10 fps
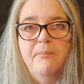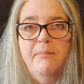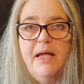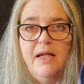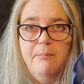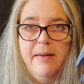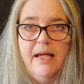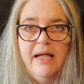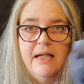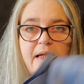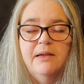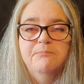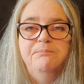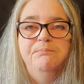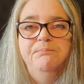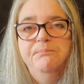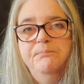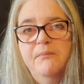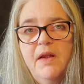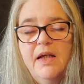make a bag
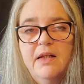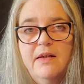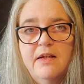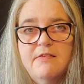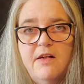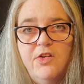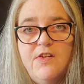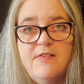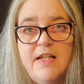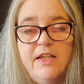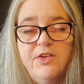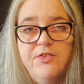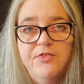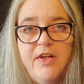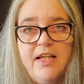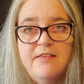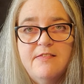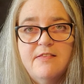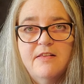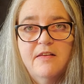out of this. I'll just
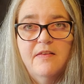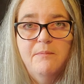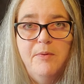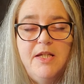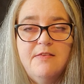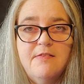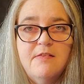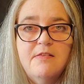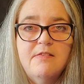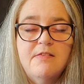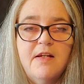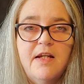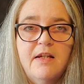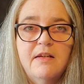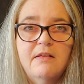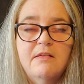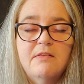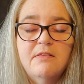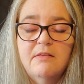interface the pieces and